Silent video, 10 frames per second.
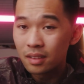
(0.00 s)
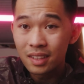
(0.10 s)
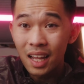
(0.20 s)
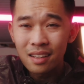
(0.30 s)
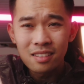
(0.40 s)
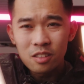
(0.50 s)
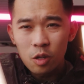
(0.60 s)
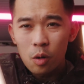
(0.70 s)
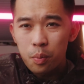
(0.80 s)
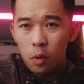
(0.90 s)
That is
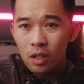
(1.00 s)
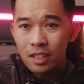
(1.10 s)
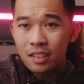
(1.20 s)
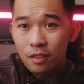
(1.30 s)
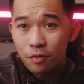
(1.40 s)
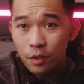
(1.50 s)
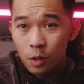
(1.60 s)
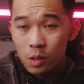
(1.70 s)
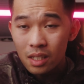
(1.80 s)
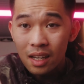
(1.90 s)
so poorly
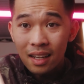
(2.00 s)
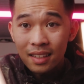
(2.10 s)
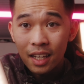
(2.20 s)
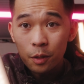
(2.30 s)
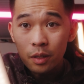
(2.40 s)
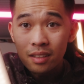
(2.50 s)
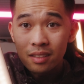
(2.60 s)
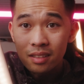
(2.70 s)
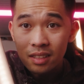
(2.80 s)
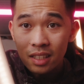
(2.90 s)
diffused that you can
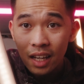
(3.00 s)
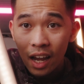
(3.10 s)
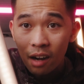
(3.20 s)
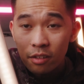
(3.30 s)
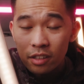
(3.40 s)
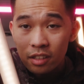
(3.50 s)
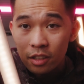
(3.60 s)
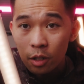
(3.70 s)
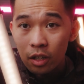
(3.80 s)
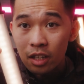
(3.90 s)
see every
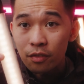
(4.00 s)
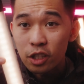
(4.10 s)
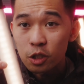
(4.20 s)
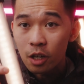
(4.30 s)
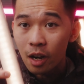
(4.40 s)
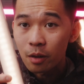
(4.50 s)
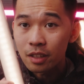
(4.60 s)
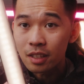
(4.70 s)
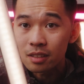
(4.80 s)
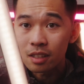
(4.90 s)
single individual
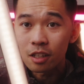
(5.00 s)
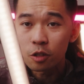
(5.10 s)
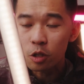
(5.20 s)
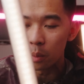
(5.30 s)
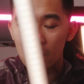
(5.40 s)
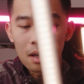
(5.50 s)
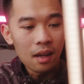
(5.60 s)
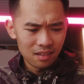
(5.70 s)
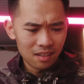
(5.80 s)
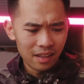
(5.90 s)
LEDs in the tube.
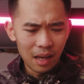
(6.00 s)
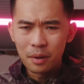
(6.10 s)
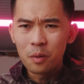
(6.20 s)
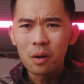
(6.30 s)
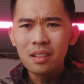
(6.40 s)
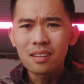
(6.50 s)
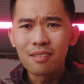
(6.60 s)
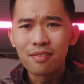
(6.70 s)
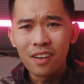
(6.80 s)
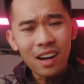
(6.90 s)
I mean, what the
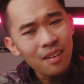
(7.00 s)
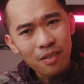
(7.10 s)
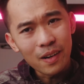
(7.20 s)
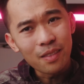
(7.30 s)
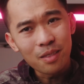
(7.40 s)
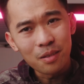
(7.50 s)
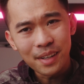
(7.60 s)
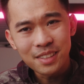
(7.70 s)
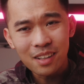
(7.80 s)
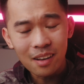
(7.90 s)
f for a
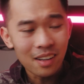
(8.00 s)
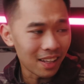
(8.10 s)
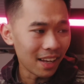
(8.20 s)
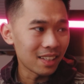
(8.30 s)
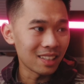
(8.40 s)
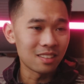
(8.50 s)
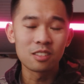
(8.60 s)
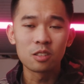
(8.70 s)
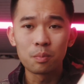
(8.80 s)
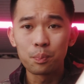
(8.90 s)
$300 light
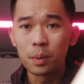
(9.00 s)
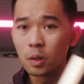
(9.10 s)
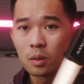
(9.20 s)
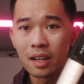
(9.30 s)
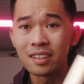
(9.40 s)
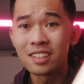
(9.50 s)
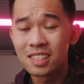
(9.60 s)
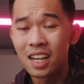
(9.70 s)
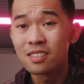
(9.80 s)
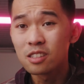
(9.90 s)
that's built and
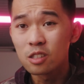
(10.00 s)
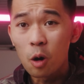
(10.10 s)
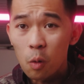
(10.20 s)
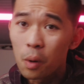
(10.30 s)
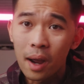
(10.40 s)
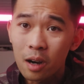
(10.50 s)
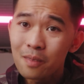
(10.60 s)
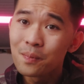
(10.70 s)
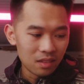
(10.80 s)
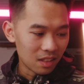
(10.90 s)
designed so
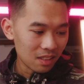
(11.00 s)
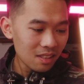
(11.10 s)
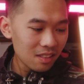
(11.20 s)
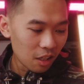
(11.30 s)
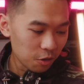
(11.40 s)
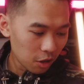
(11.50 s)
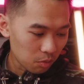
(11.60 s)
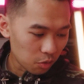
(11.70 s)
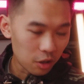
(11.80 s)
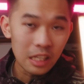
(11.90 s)
well? This is such a
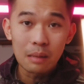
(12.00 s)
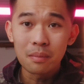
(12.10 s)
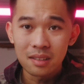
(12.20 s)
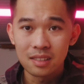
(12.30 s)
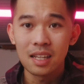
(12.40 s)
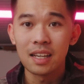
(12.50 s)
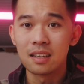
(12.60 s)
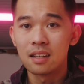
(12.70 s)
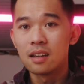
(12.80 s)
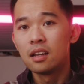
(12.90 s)
rookie
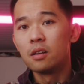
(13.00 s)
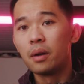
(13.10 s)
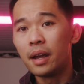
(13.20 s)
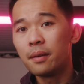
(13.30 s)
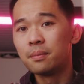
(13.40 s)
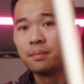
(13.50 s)
mistake, right?